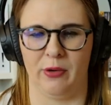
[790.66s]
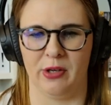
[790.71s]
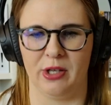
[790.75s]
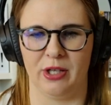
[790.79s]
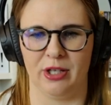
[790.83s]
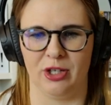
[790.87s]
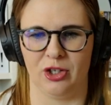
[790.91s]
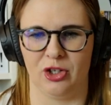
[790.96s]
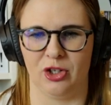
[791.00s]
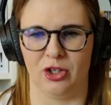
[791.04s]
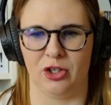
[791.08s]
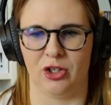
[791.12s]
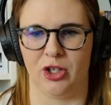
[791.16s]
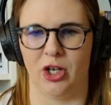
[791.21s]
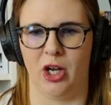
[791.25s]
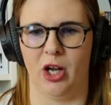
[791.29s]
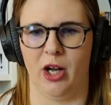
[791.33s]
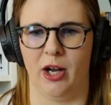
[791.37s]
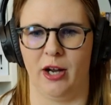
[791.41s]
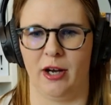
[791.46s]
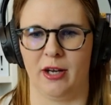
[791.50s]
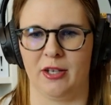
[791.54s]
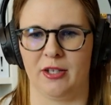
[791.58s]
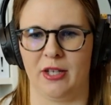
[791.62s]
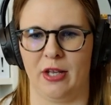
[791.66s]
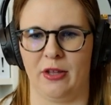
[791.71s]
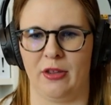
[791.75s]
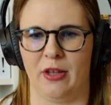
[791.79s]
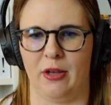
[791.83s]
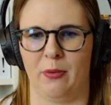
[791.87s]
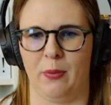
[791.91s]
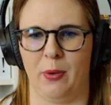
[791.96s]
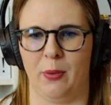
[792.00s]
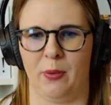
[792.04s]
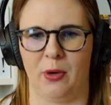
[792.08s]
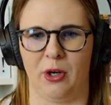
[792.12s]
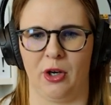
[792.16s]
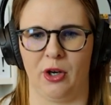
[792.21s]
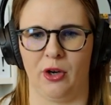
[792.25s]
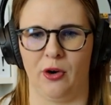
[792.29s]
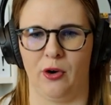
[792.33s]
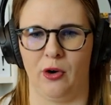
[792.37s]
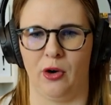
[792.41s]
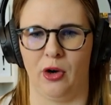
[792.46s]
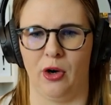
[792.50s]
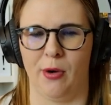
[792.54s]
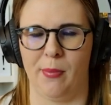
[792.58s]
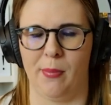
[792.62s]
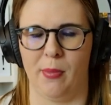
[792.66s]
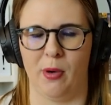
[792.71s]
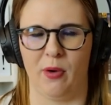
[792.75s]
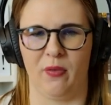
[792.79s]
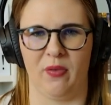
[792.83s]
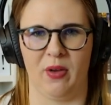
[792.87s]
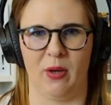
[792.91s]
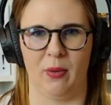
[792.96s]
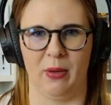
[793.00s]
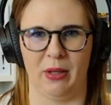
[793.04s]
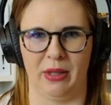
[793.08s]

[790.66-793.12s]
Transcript: well, at least she talks. I thought we were gonna go a home movie